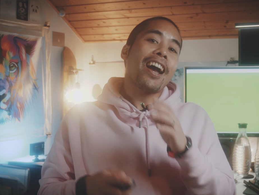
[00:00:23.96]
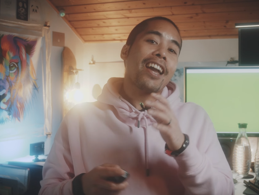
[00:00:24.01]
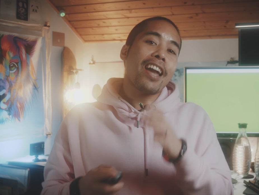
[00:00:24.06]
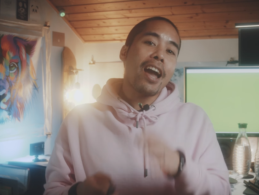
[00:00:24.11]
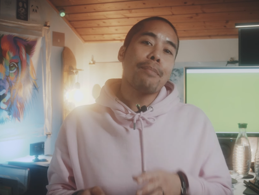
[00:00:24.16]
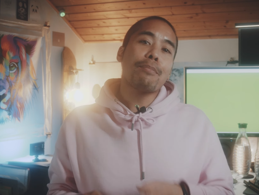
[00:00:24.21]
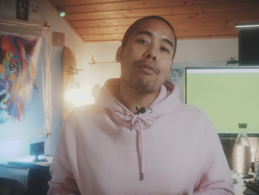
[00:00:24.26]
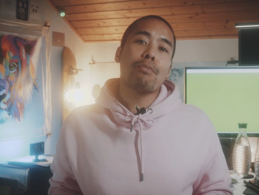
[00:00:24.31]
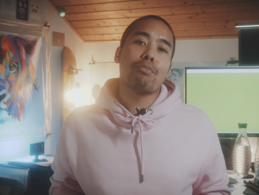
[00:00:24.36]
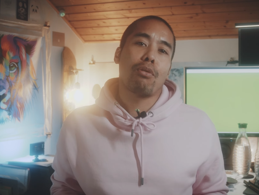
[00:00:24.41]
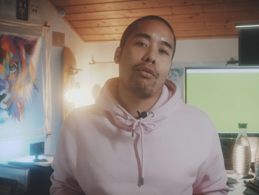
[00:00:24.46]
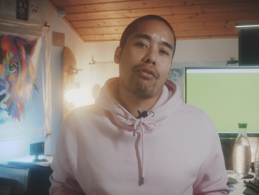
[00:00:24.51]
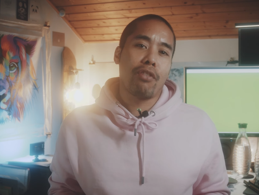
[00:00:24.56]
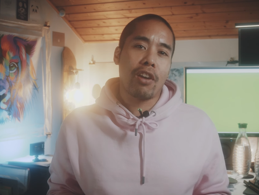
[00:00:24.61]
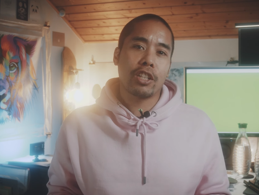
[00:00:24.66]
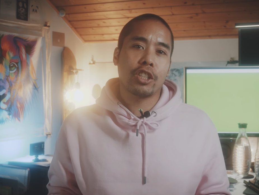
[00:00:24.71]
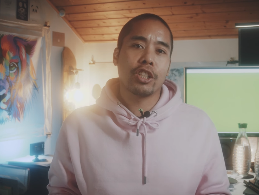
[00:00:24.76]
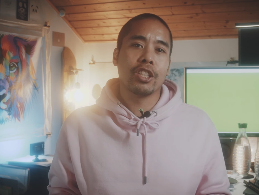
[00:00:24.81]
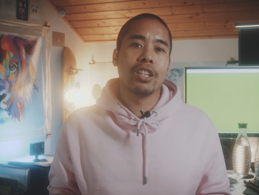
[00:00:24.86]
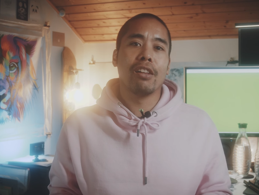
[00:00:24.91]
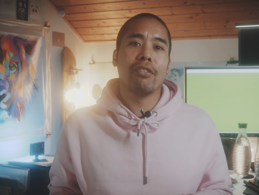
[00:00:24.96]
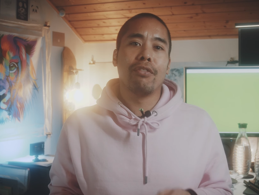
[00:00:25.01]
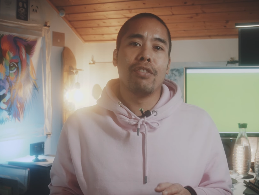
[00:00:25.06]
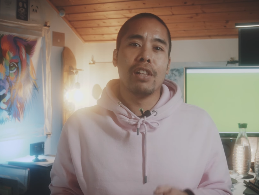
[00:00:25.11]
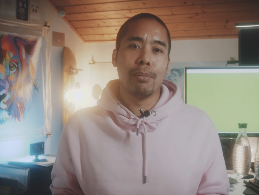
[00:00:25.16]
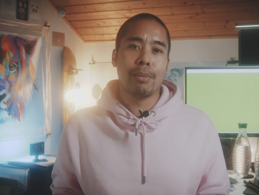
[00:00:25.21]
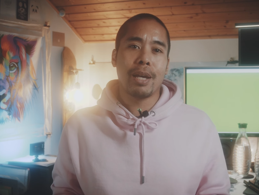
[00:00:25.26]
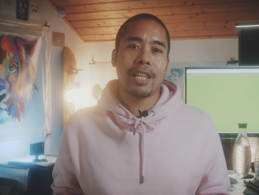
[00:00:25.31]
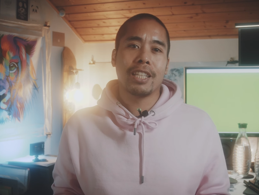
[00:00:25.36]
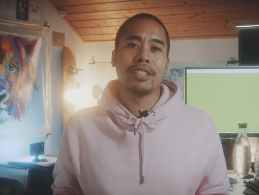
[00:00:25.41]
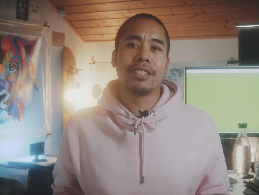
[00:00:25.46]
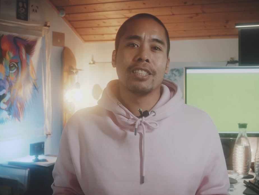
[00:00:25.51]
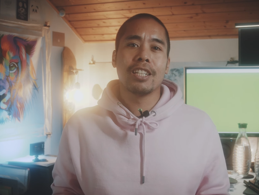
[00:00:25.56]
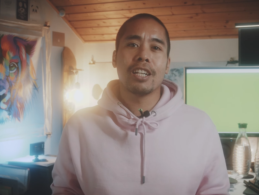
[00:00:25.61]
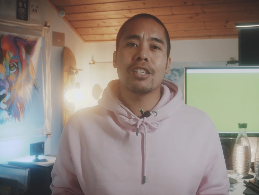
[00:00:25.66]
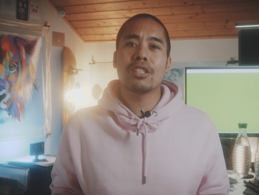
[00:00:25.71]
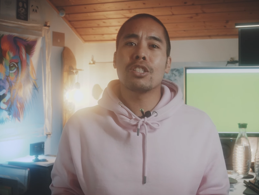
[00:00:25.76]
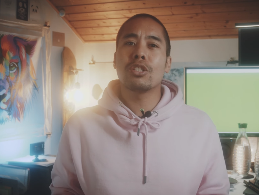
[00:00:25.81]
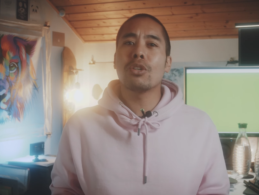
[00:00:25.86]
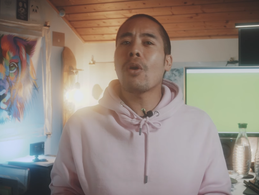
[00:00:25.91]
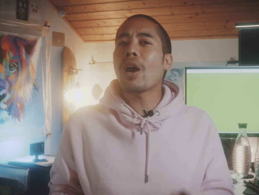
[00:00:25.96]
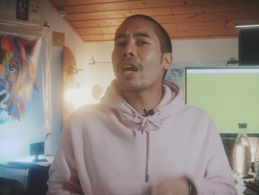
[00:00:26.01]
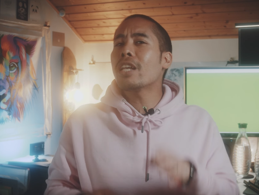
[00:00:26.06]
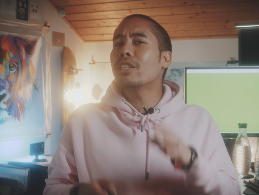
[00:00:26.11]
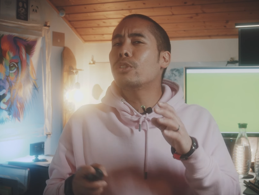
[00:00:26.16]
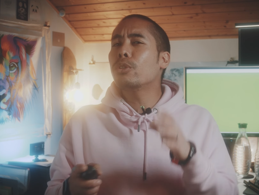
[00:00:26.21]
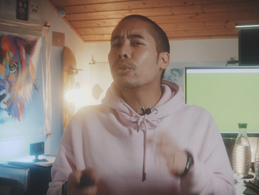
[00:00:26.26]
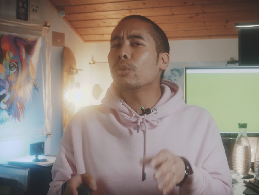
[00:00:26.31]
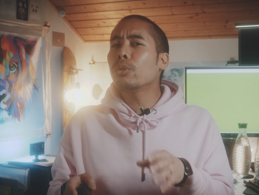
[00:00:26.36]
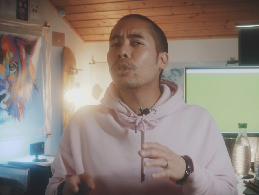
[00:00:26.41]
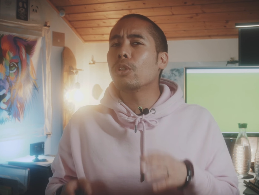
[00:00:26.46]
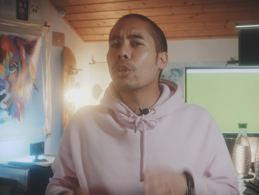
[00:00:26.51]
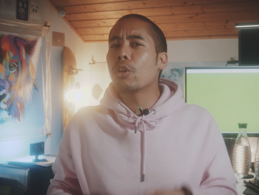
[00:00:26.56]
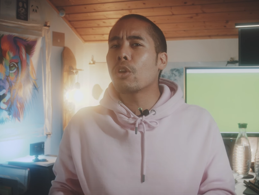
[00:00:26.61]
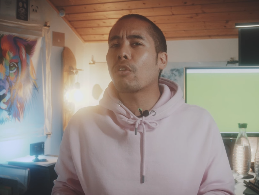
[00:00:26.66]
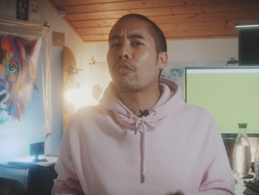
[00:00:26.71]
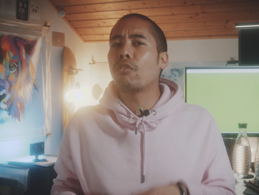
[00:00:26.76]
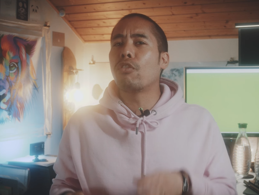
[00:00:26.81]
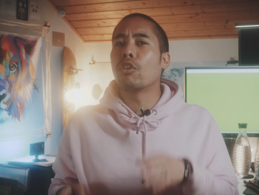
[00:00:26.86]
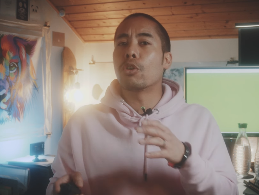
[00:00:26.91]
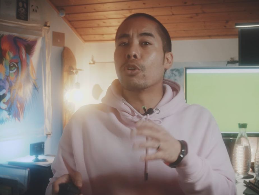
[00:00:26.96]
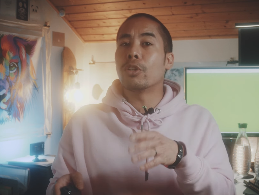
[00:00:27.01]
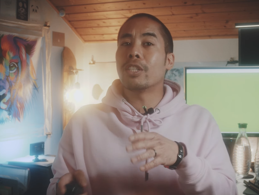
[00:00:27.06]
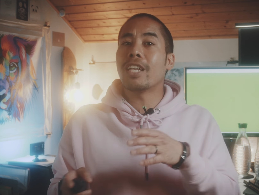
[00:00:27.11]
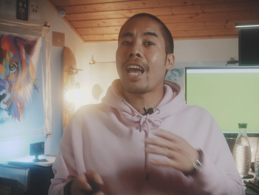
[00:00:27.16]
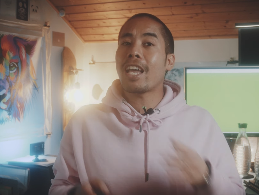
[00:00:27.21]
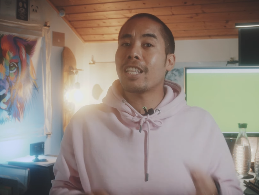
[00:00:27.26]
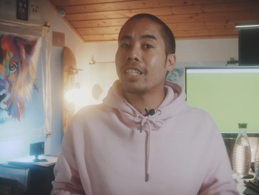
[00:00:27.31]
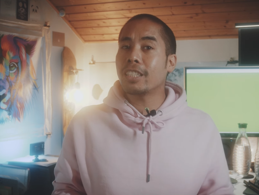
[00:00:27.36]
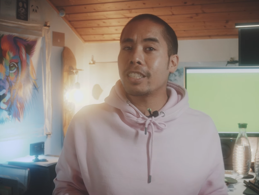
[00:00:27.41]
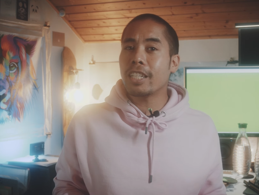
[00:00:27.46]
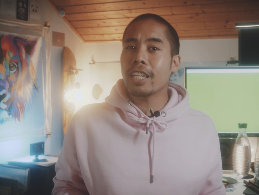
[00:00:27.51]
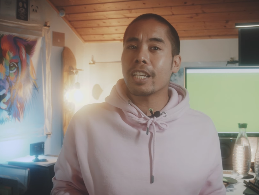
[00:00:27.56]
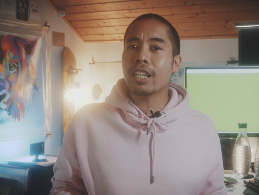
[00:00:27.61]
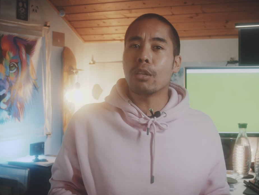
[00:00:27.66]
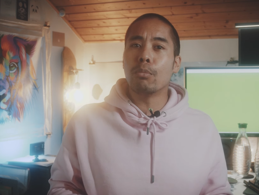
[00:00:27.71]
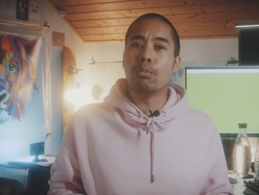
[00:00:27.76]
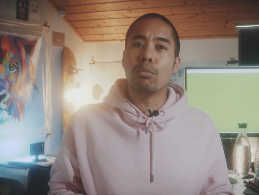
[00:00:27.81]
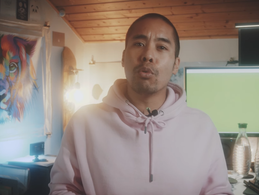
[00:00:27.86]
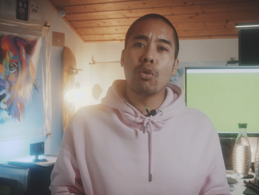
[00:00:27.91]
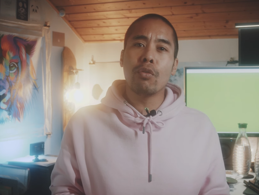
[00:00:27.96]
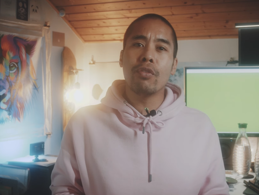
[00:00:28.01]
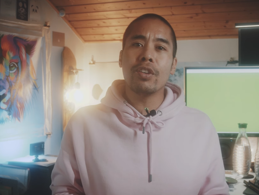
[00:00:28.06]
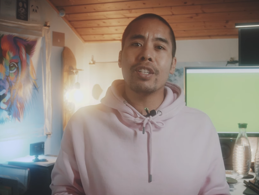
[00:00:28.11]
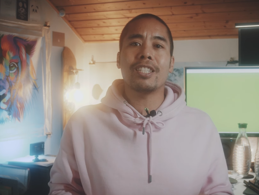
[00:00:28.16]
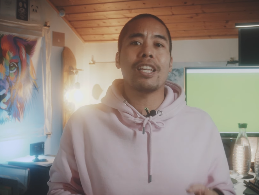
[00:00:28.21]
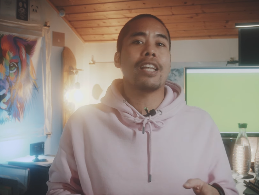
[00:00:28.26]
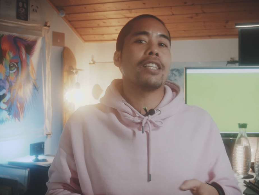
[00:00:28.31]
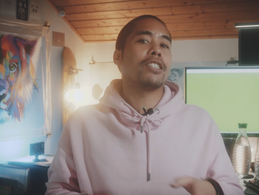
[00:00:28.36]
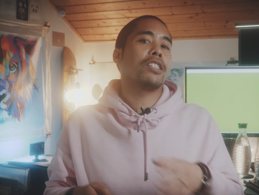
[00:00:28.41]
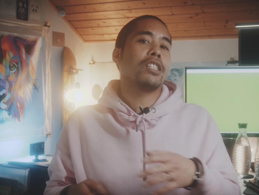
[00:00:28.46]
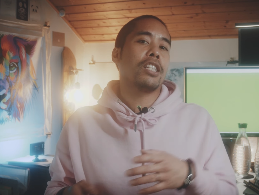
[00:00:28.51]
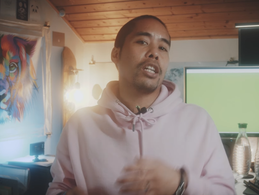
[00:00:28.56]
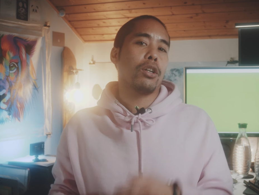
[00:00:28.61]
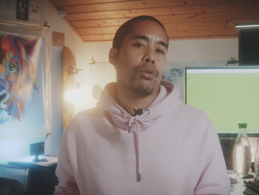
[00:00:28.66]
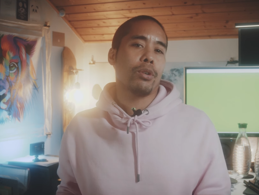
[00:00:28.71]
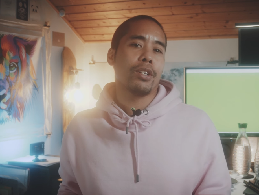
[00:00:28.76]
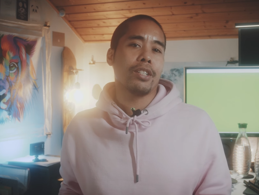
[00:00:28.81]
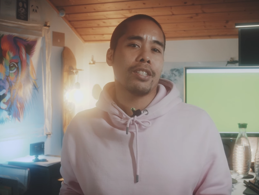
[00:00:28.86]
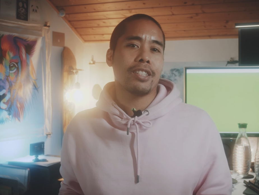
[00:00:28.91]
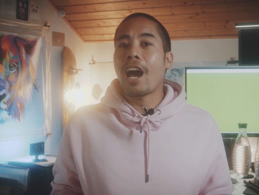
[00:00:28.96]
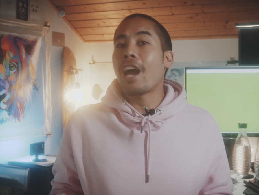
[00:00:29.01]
I am a professional film editor, so I do look for good editing in movies and series.